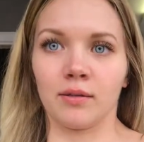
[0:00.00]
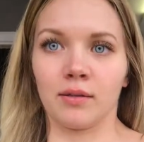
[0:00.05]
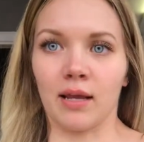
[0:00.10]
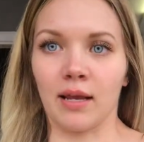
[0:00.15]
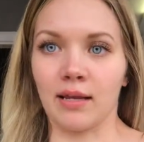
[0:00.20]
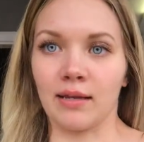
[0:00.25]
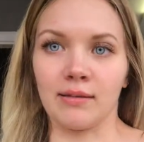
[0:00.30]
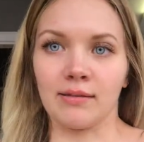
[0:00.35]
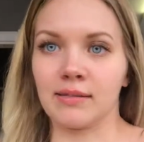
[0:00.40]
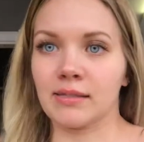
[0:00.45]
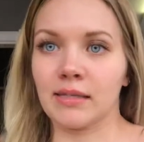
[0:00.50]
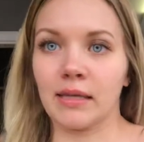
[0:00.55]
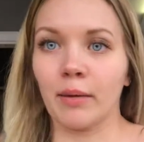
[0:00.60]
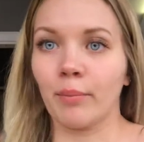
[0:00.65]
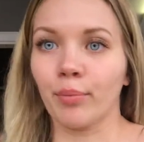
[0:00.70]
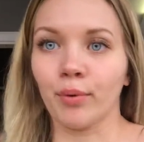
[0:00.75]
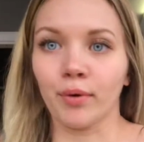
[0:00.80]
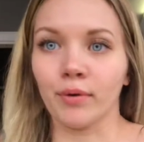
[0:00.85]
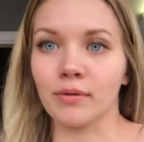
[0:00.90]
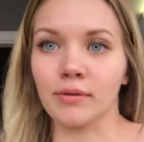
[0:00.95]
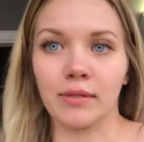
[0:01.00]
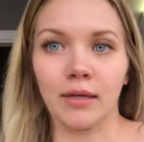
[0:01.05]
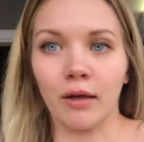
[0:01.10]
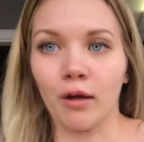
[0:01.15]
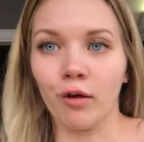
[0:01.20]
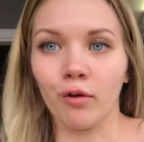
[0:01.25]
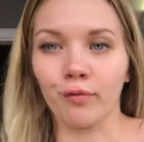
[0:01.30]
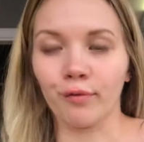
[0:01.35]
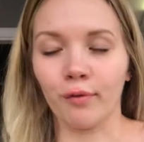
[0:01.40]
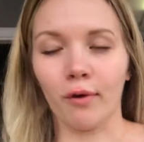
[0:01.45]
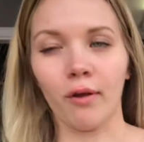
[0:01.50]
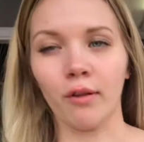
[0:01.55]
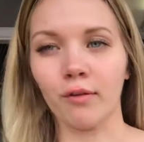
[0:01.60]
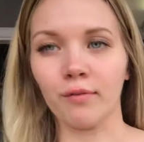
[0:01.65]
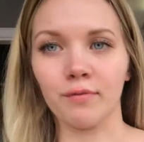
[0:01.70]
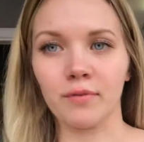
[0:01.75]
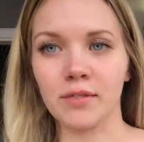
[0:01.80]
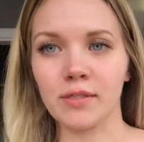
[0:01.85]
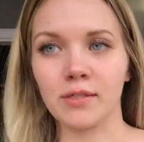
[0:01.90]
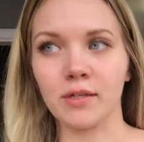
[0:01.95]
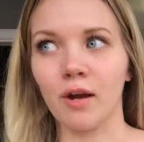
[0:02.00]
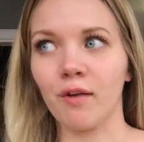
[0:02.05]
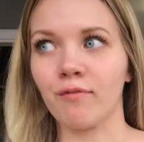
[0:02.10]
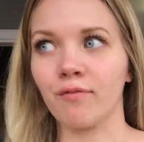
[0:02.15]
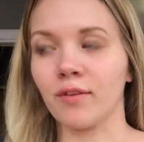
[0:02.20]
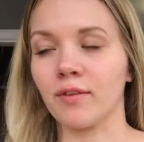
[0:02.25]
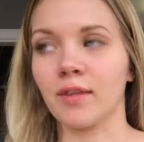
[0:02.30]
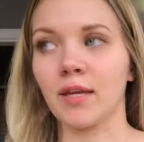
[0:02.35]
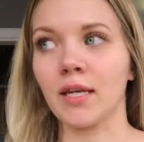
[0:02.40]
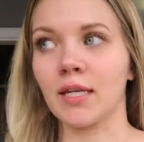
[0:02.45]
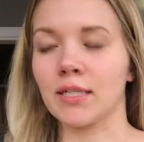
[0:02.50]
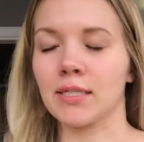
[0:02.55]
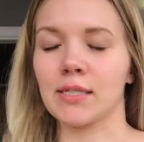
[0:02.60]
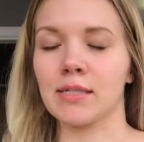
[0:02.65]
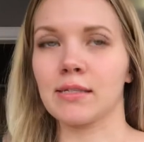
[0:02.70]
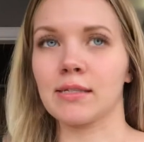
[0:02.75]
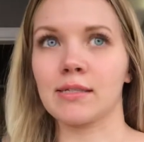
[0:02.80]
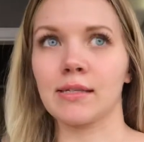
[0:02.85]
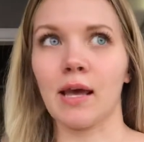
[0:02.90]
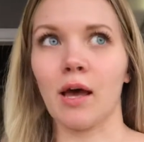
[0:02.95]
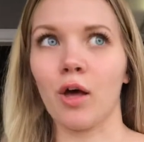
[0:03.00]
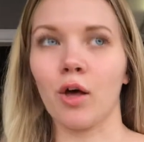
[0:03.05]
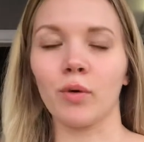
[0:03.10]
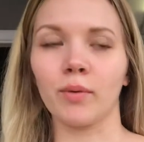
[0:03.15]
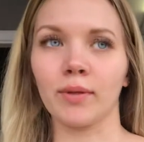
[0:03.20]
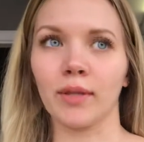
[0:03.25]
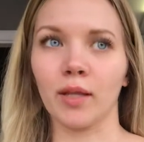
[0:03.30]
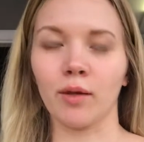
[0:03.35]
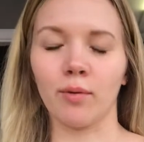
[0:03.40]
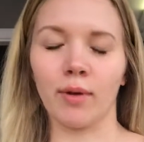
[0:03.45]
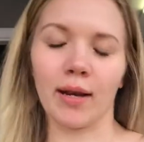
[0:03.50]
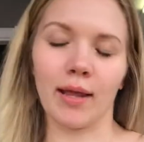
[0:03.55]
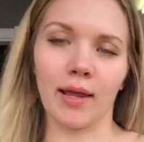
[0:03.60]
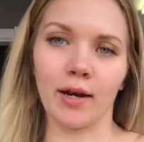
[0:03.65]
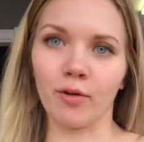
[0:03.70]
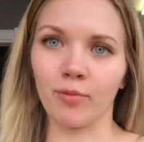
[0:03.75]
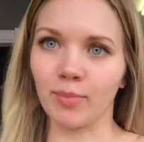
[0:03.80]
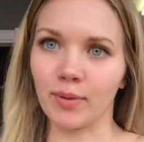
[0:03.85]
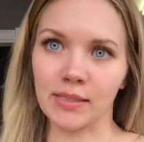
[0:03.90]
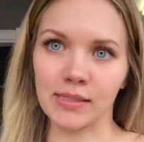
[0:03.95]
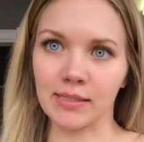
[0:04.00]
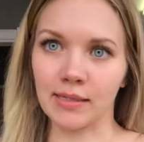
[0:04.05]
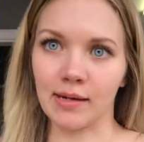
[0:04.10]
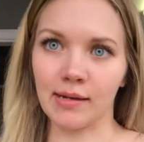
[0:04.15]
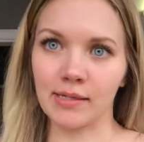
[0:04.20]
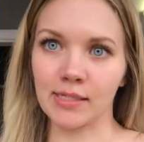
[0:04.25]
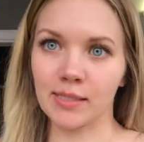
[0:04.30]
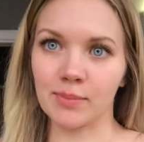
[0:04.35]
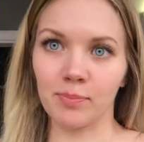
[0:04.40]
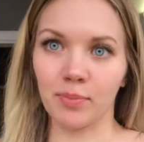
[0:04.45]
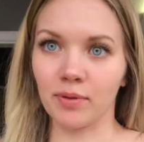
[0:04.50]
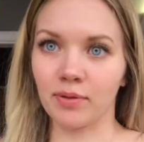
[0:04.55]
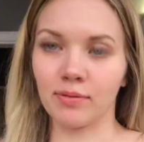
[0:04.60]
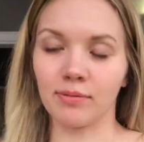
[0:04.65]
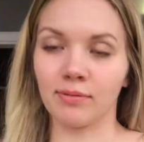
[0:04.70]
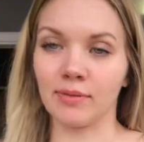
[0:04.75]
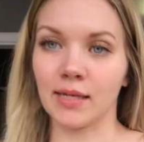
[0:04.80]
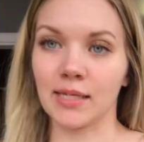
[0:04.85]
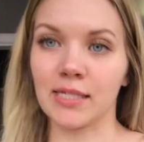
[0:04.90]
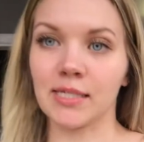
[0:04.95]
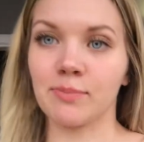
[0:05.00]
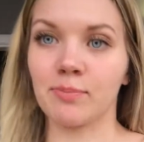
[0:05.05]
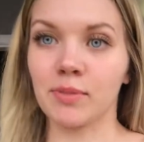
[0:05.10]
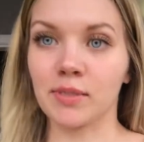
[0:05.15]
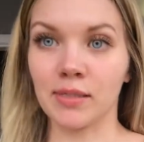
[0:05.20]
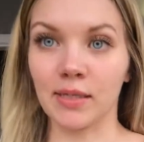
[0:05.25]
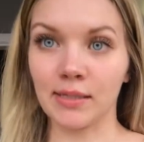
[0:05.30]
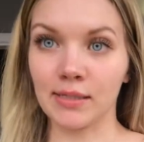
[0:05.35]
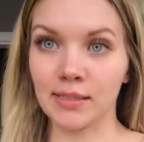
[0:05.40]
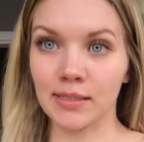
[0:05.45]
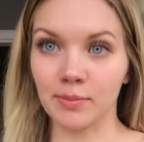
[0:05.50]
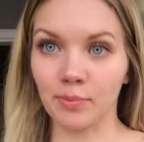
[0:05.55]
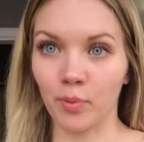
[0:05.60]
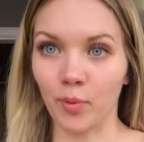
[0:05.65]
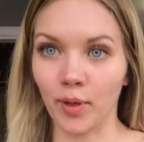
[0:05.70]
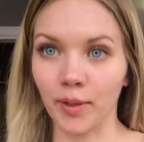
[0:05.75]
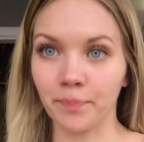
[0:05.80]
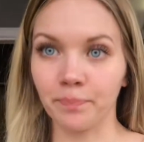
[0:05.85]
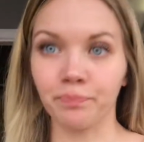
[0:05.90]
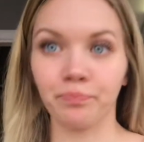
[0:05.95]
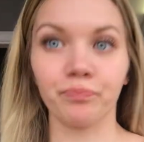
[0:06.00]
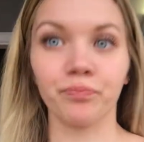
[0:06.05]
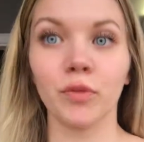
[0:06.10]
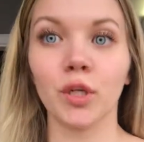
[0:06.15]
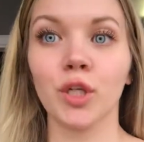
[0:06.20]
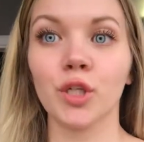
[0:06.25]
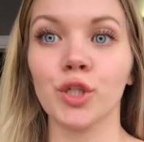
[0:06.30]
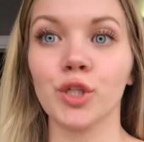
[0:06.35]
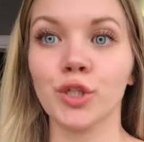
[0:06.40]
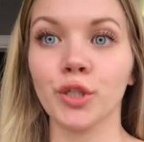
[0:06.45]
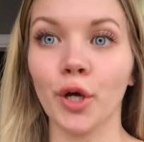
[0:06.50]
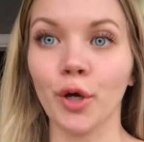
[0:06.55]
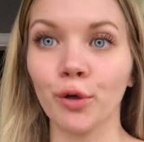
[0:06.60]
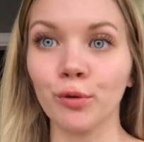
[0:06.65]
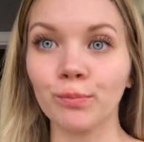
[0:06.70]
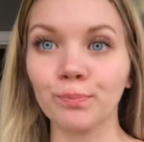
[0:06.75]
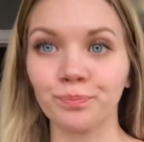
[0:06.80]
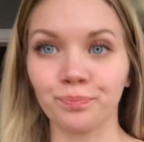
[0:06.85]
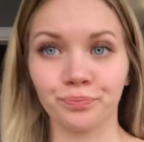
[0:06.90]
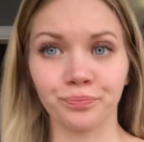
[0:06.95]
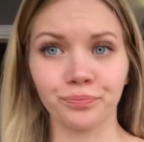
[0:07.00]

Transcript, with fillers: a sample sale for all of the stuff that they didn't sell when they went out of business, but that's besides the point. So